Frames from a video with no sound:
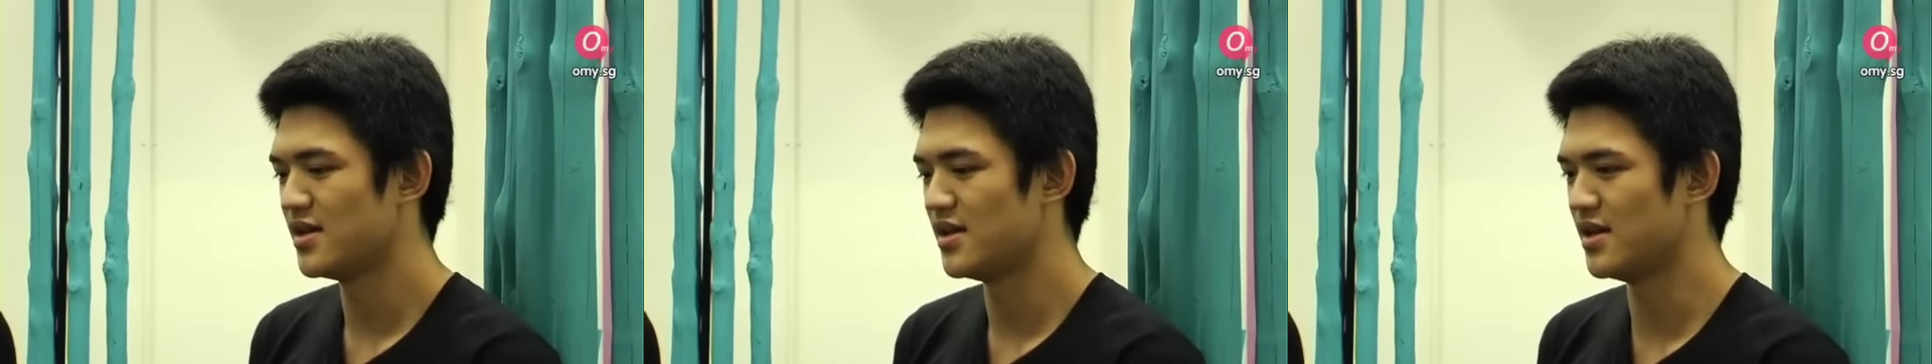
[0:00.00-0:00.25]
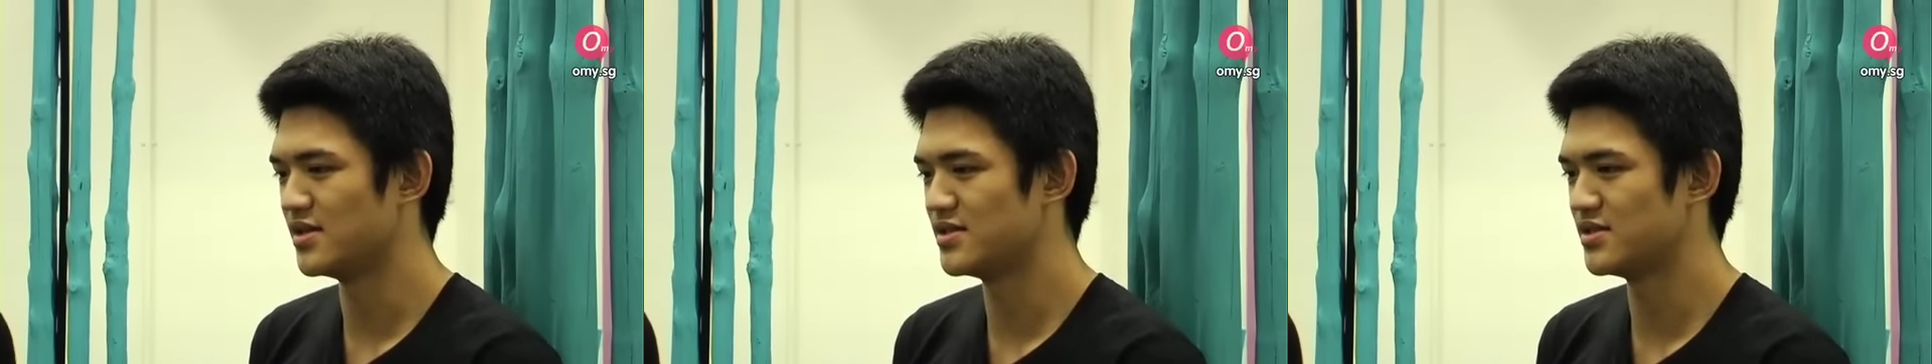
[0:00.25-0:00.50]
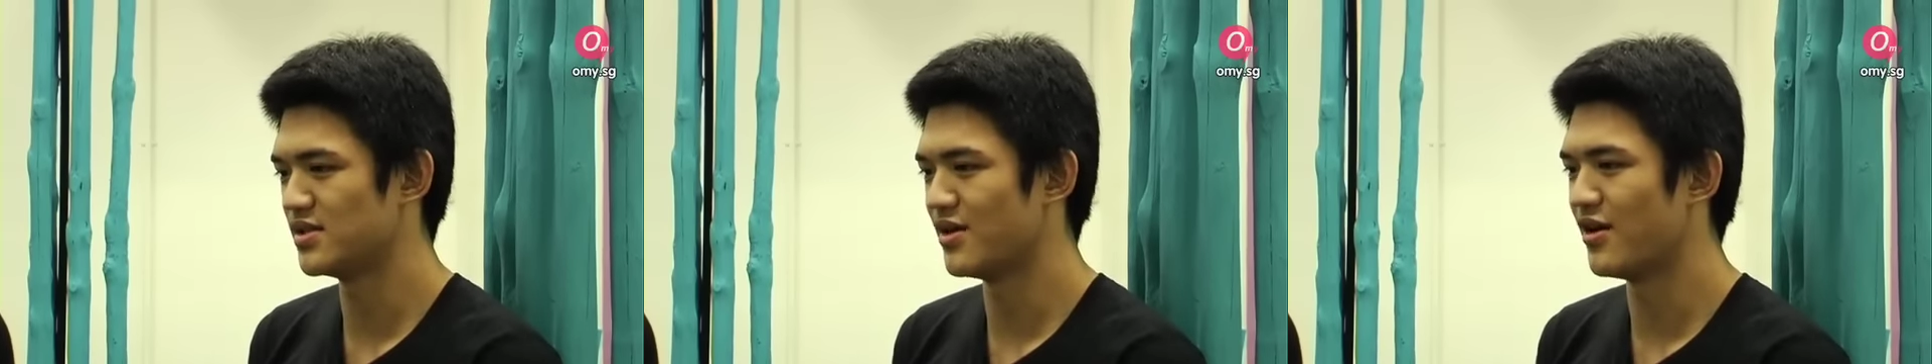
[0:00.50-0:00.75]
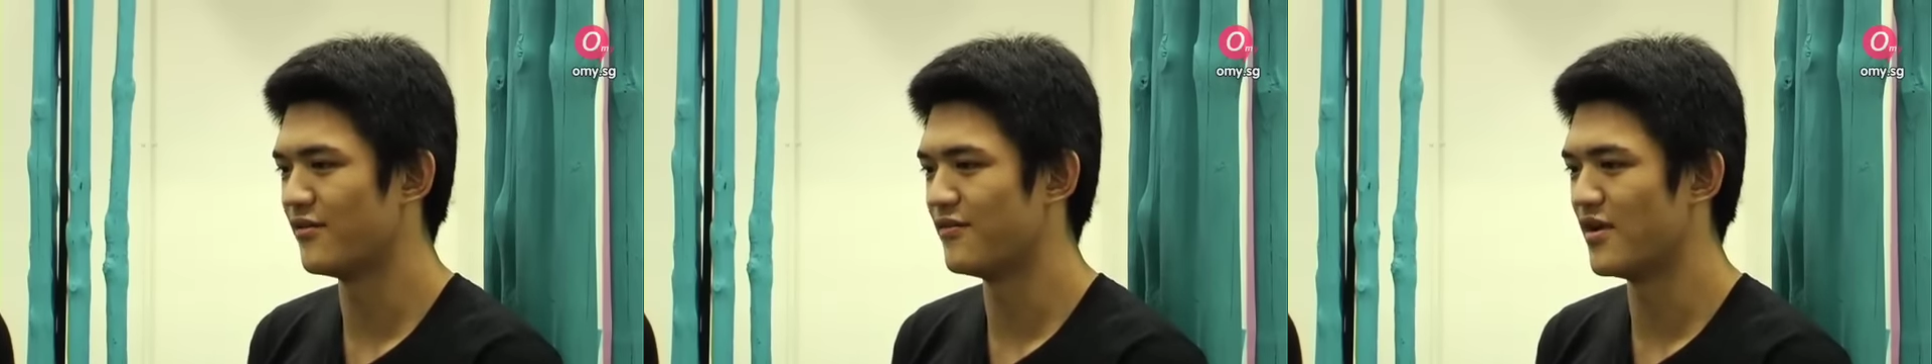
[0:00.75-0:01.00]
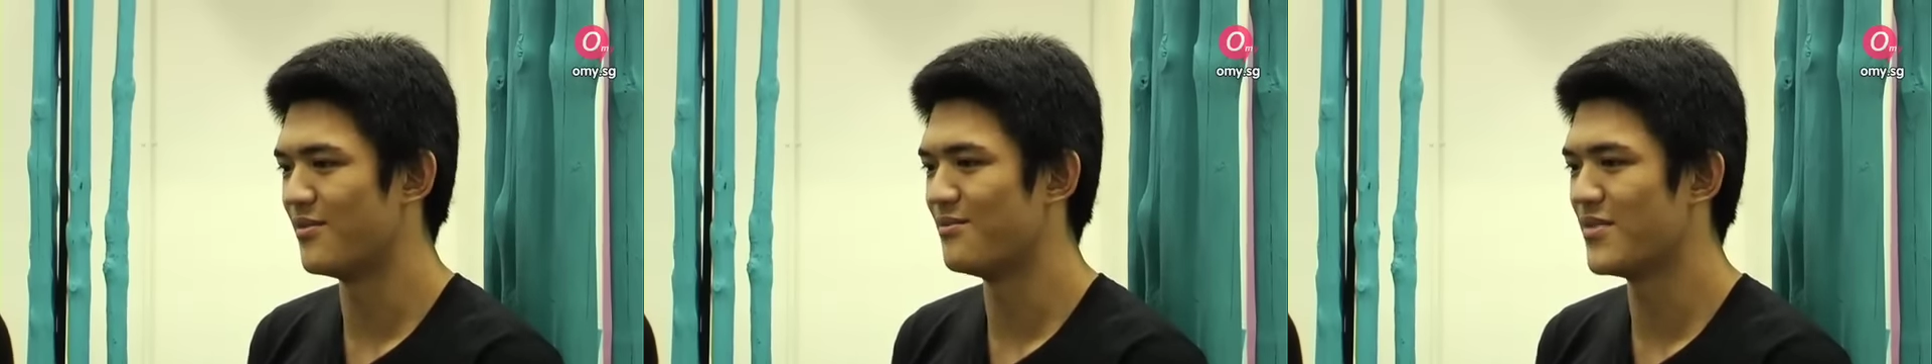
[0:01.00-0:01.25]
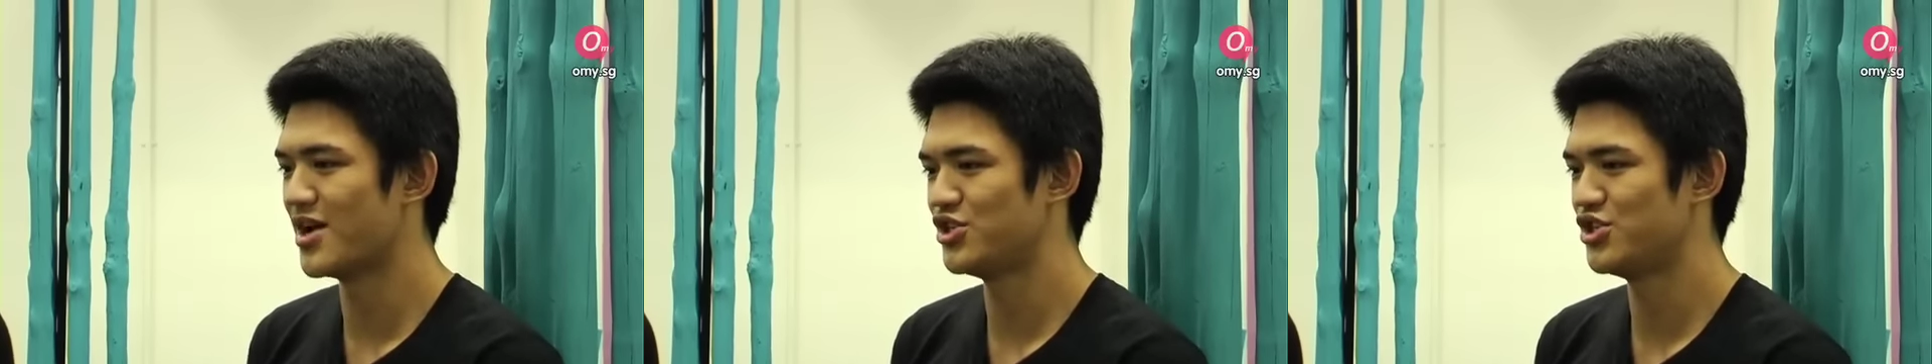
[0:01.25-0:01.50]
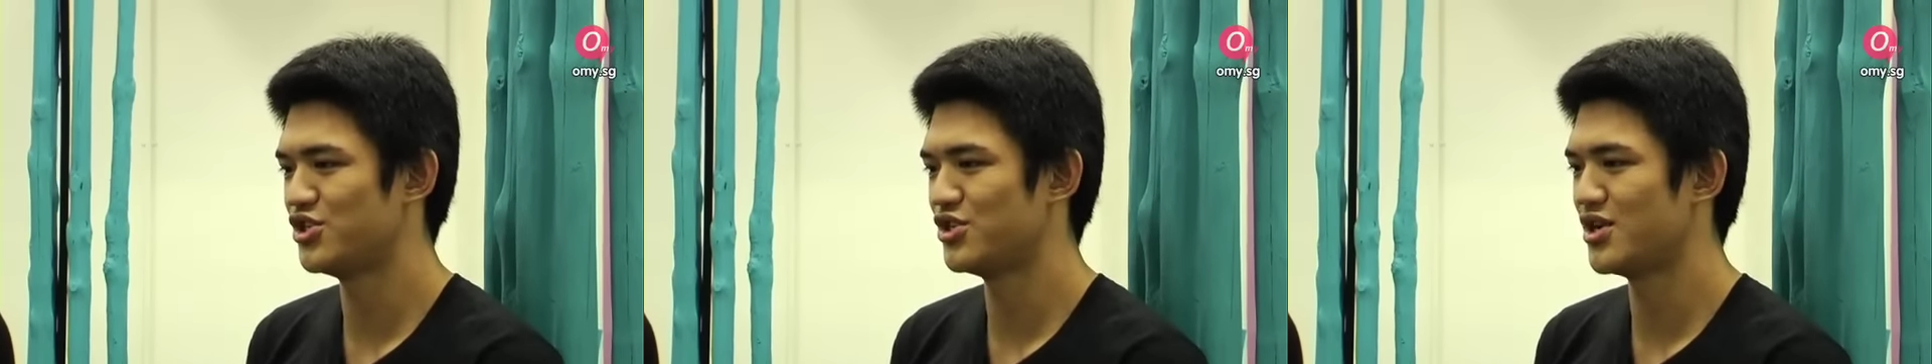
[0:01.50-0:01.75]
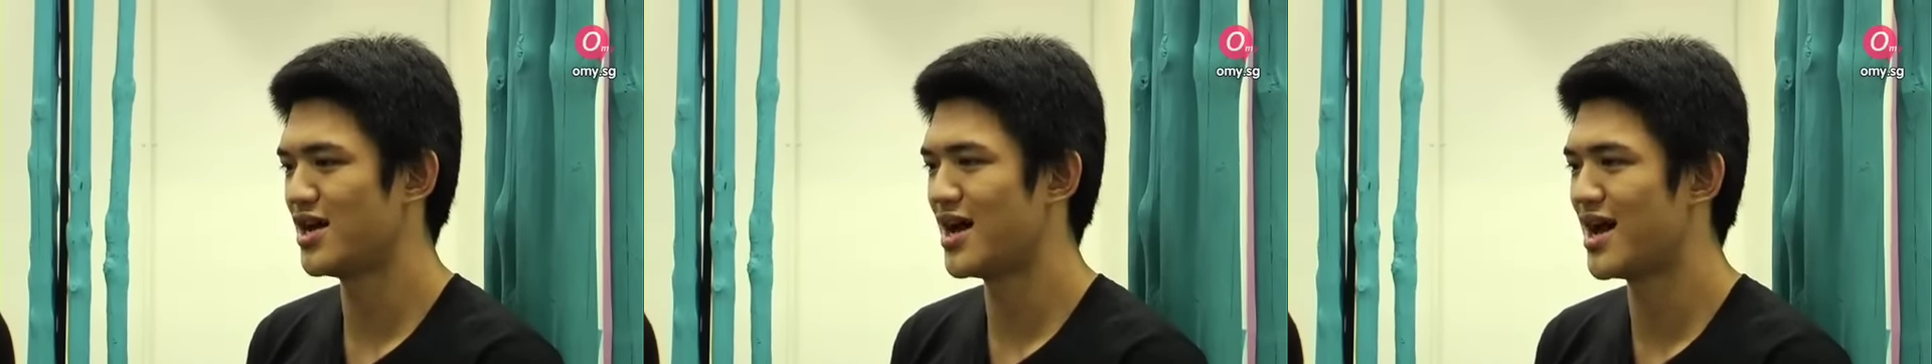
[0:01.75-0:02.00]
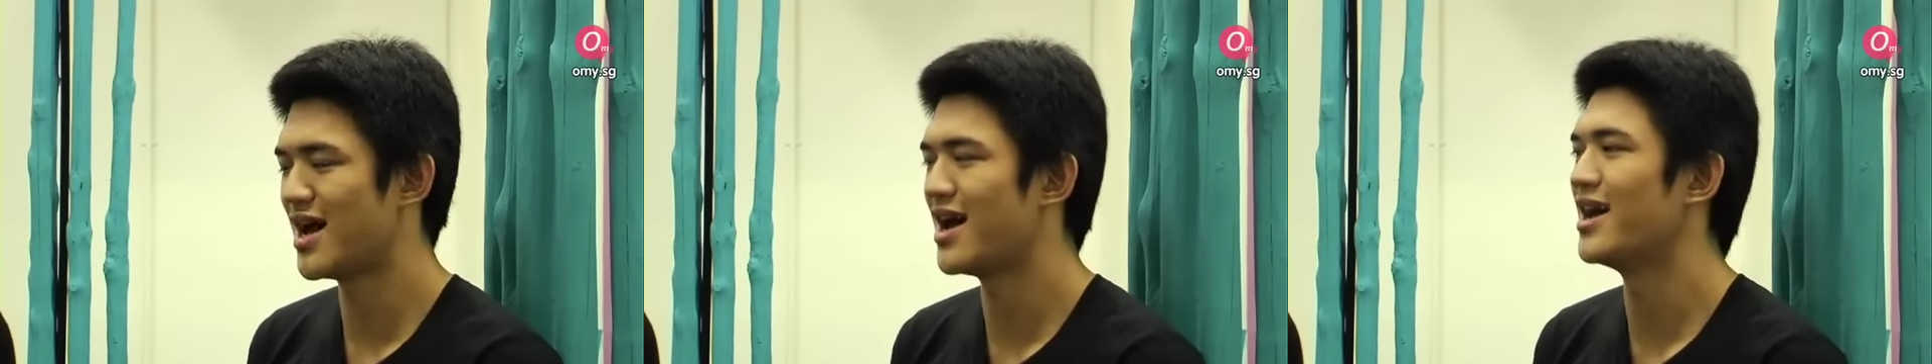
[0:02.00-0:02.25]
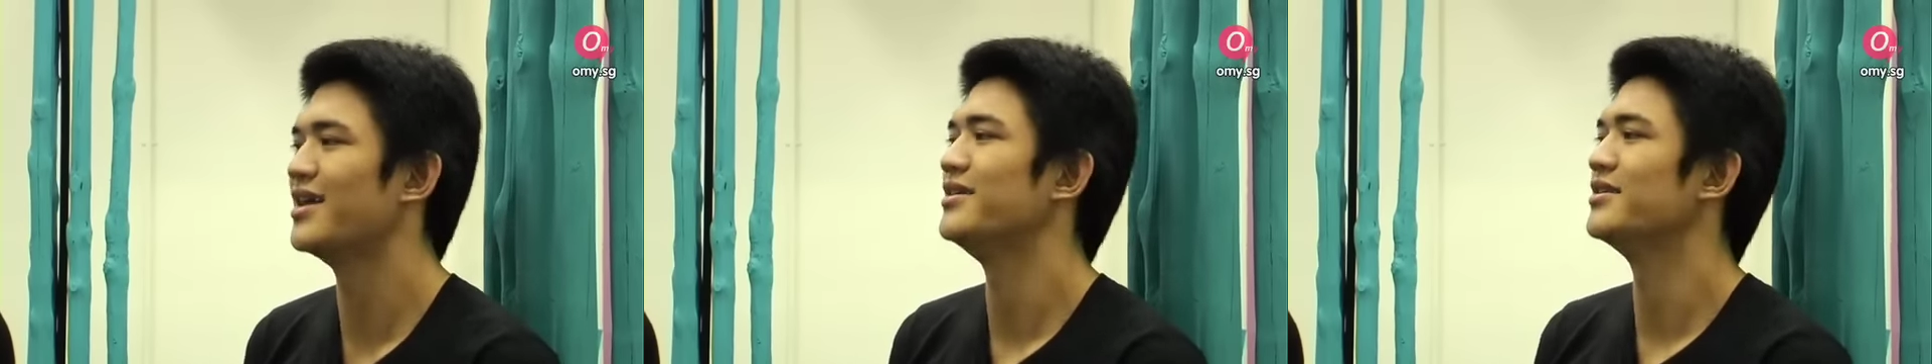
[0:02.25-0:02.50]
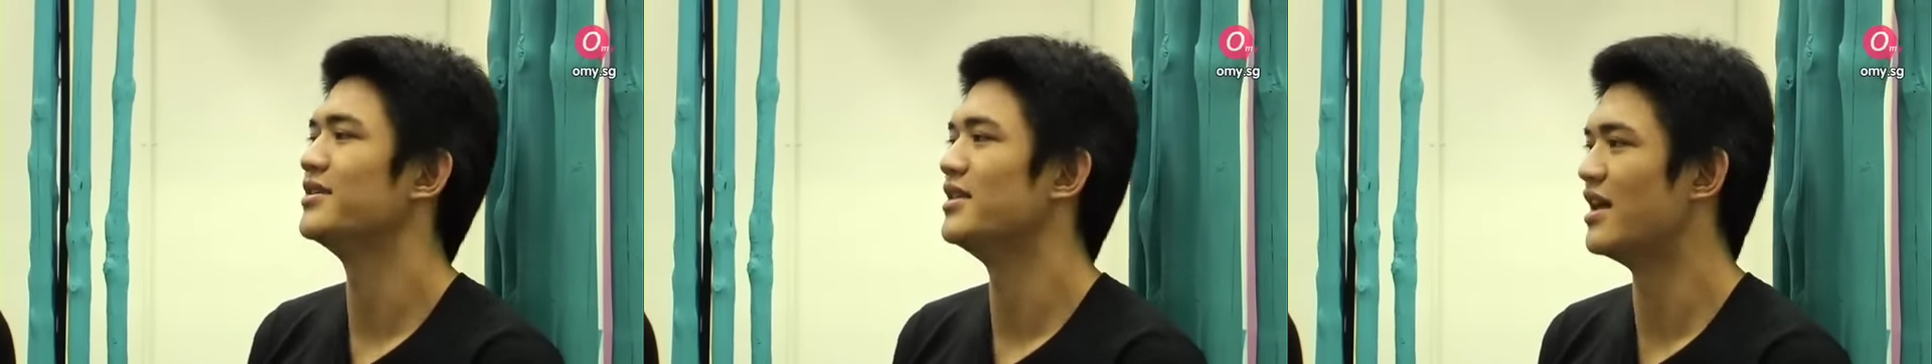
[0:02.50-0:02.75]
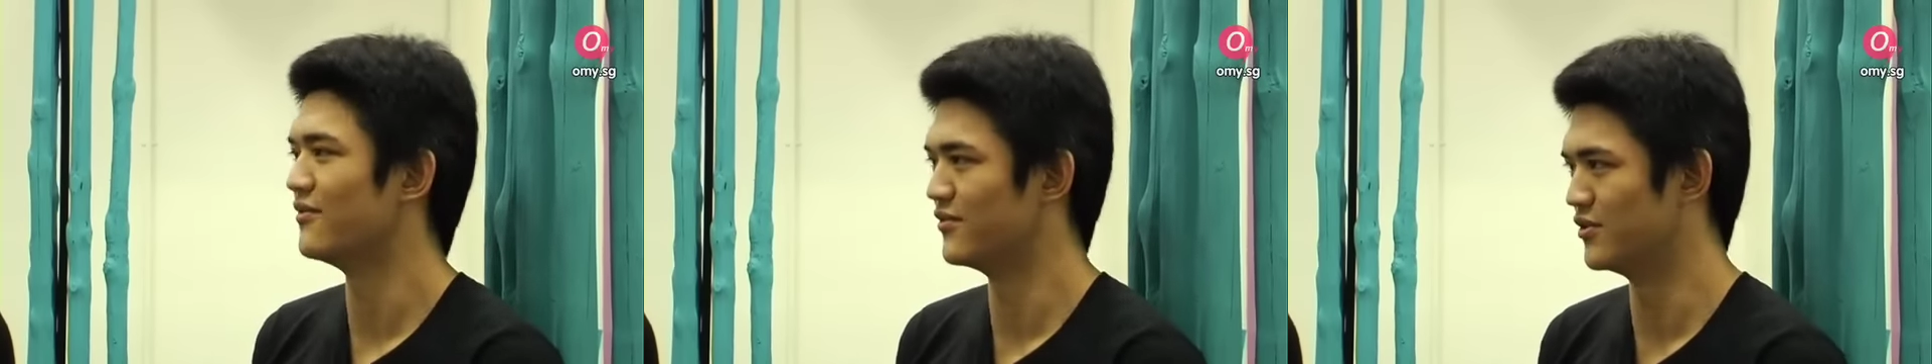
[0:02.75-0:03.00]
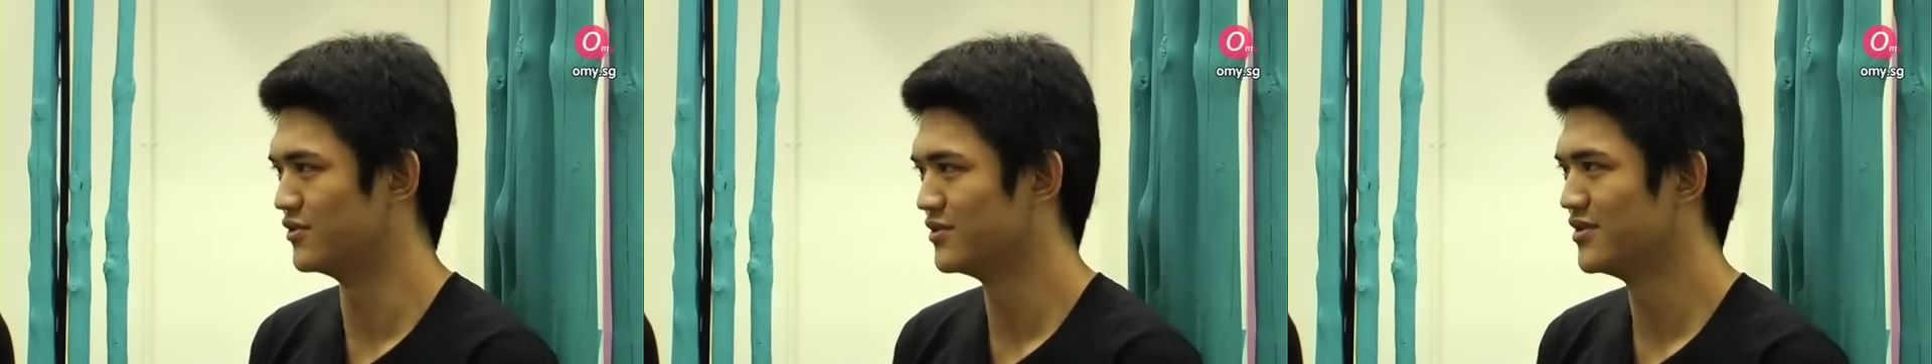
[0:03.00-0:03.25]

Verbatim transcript: it's of a much higher level.